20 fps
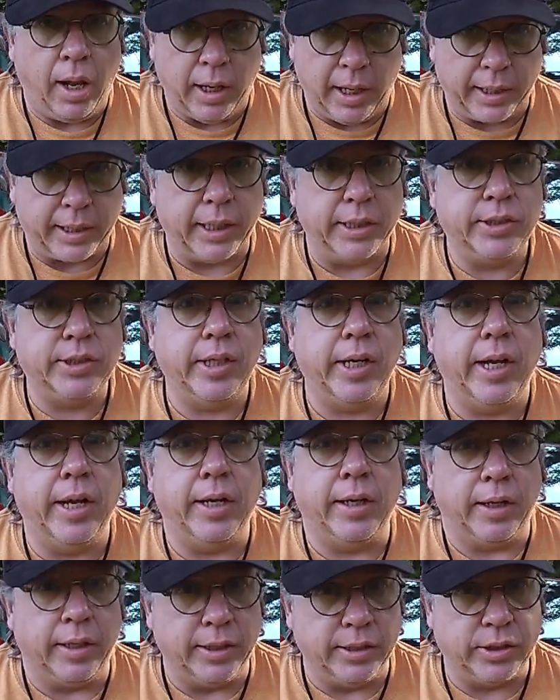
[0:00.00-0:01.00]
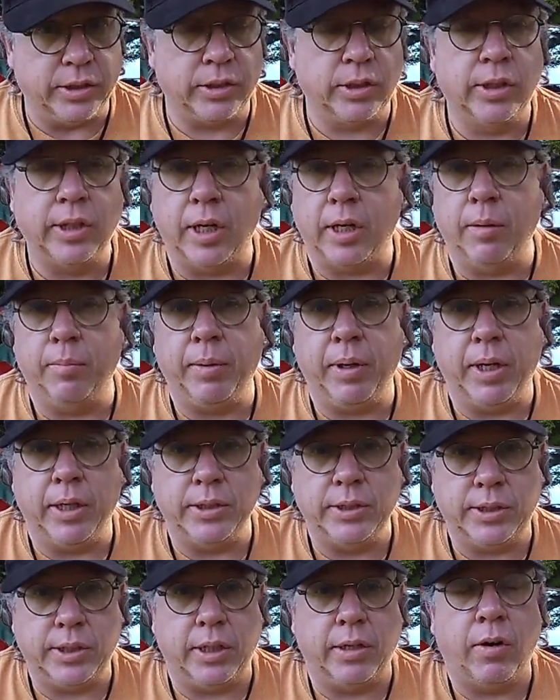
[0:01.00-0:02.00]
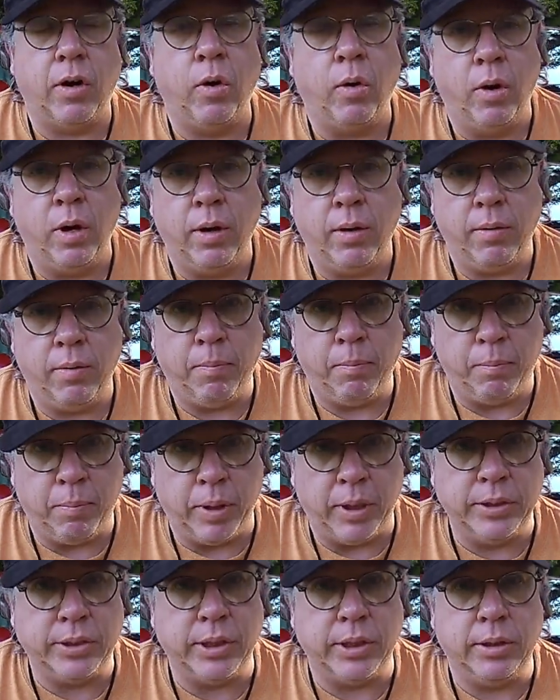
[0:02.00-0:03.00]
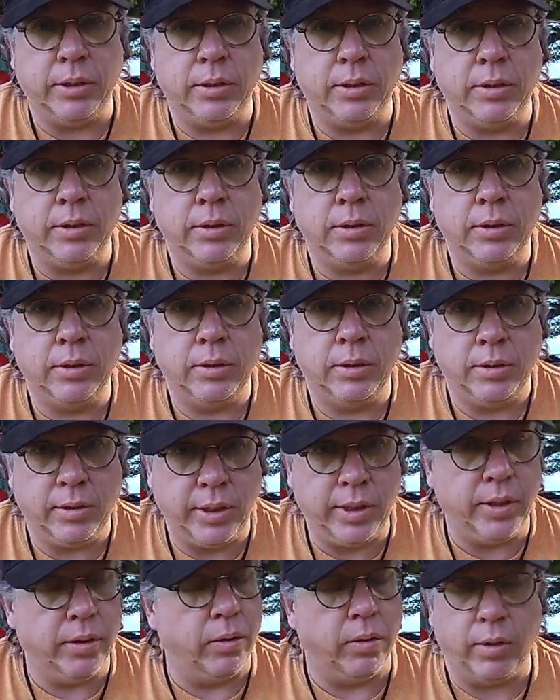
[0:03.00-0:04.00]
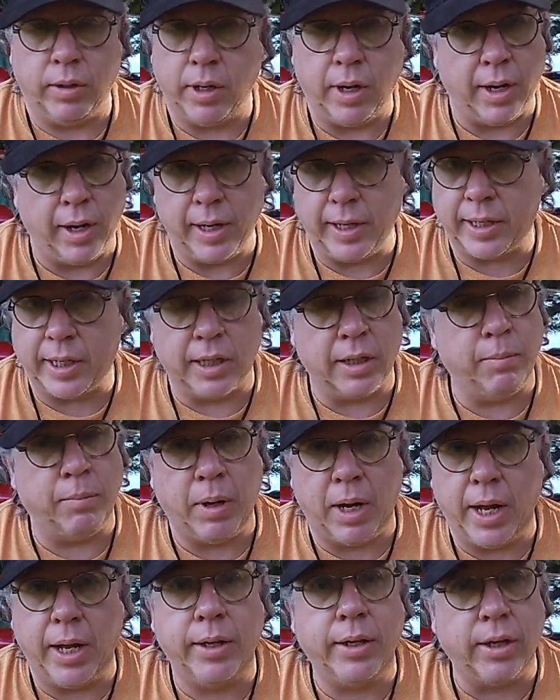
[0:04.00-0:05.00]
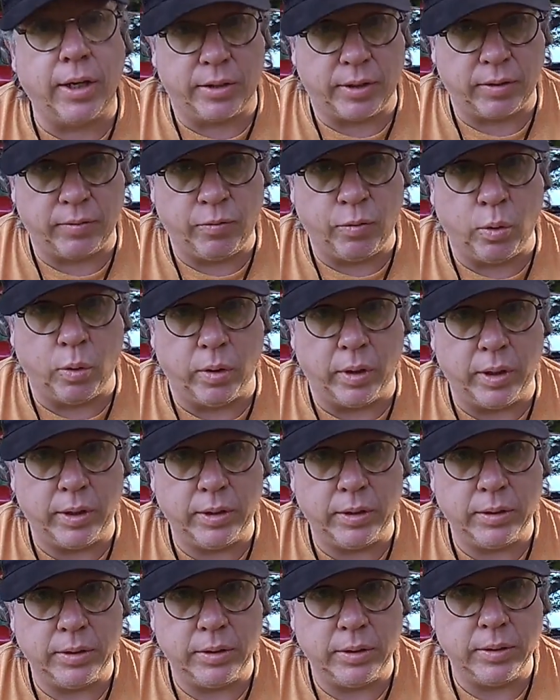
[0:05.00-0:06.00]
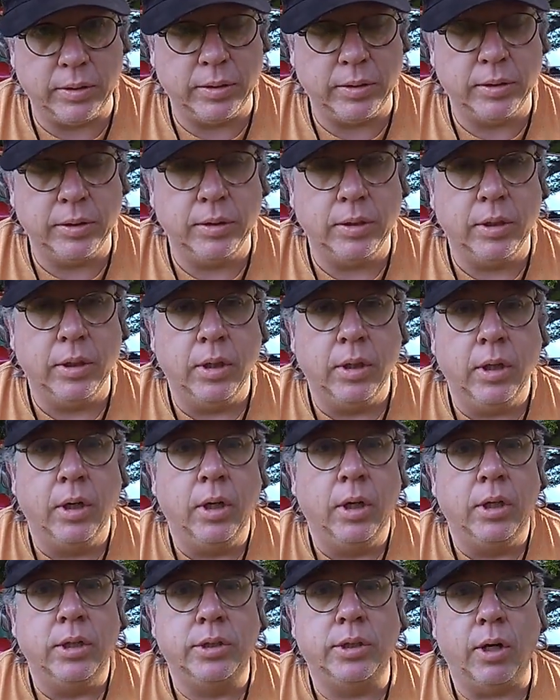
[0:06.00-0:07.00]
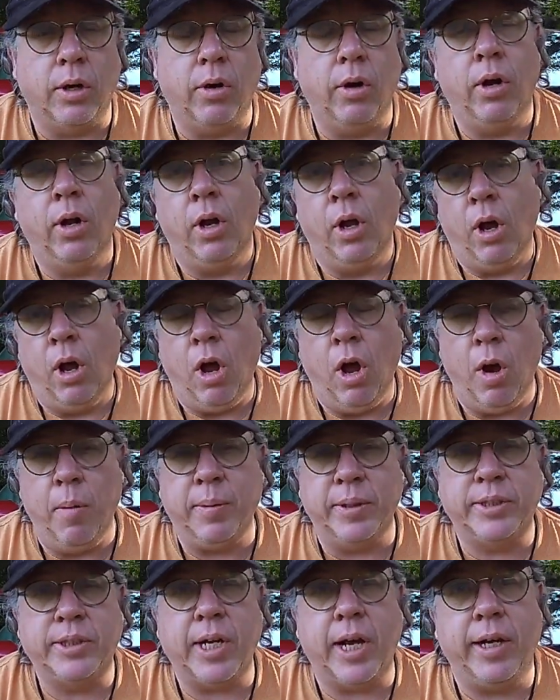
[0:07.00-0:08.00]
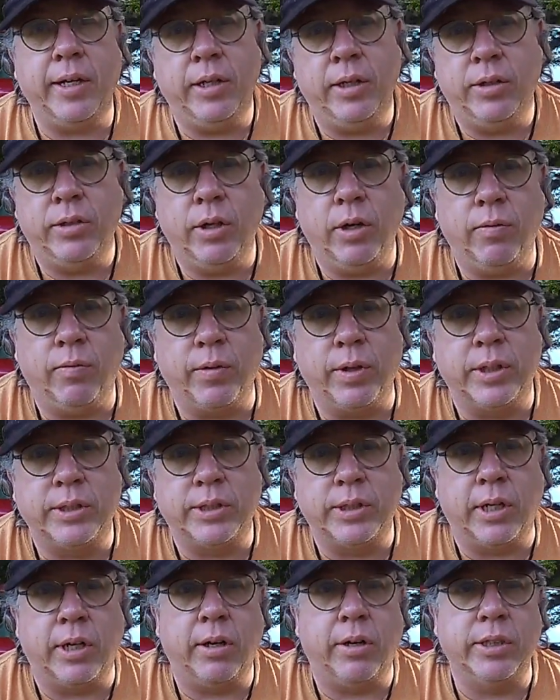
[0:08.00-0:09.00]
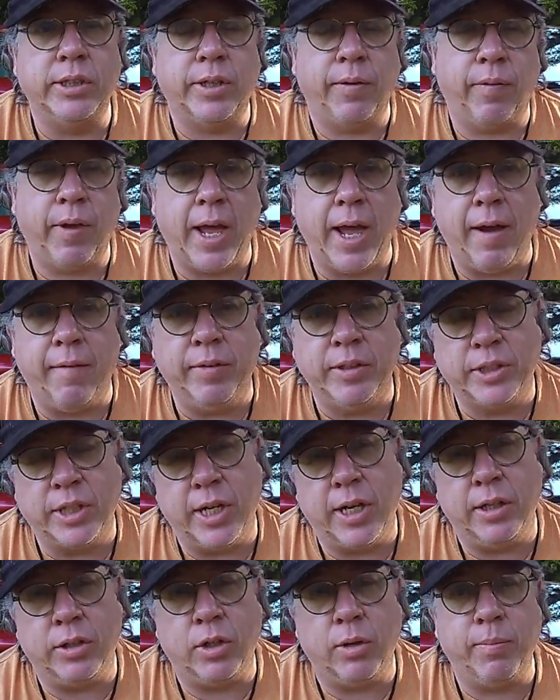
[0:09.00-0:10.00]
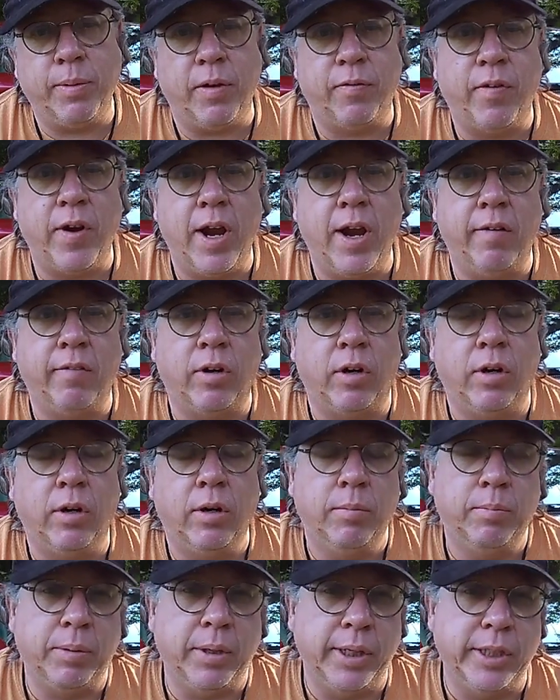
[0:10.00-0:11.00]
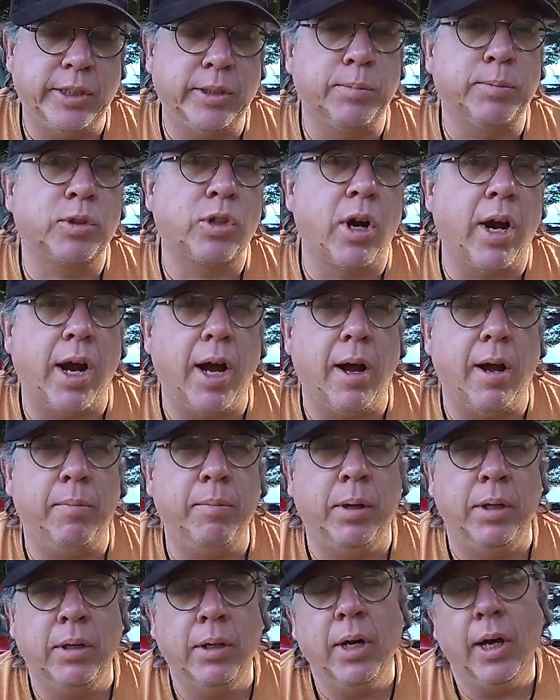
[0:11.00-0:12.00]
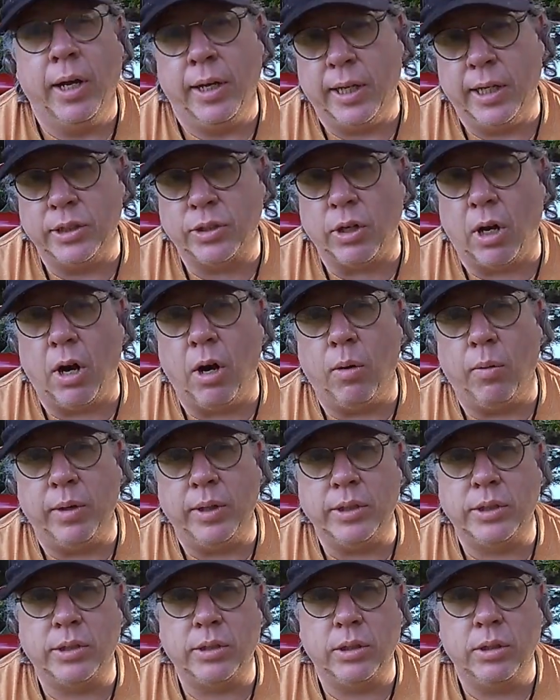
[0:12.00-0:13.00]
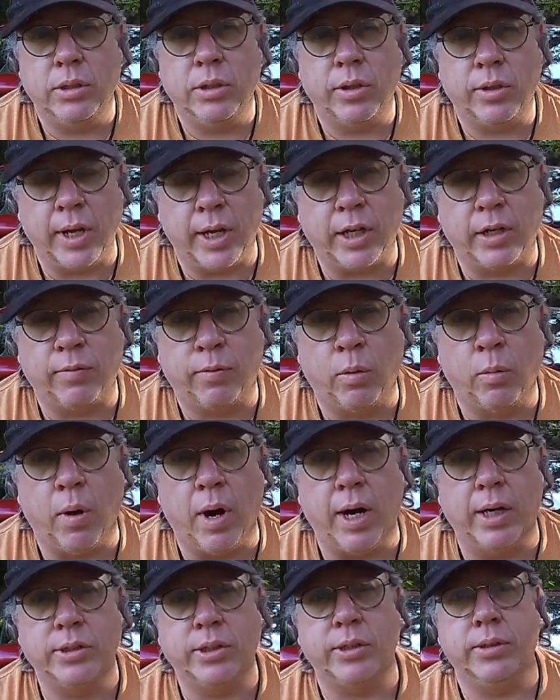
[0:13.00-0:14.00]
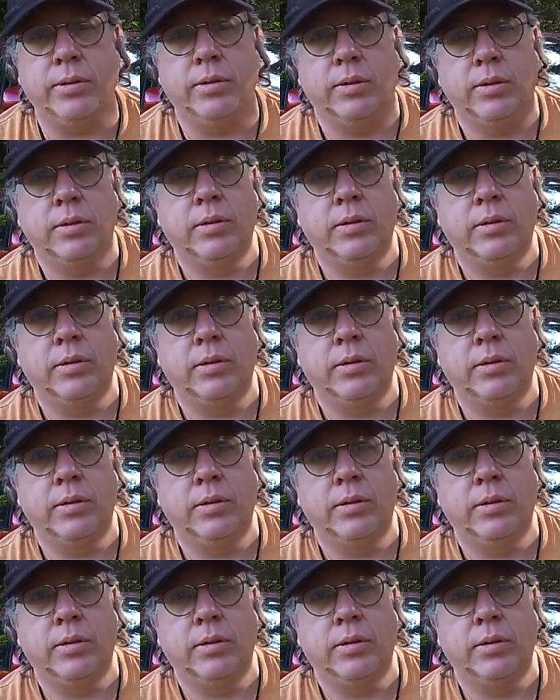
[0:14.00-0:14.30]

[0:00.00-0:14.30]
Like I said, this is going to be a zero budget deal, and I ain't going to buy nothing for it. So, hope you stay tuned for the series. If you haven't yet, do me a favor, please subscribe, and as always, thanks for watching.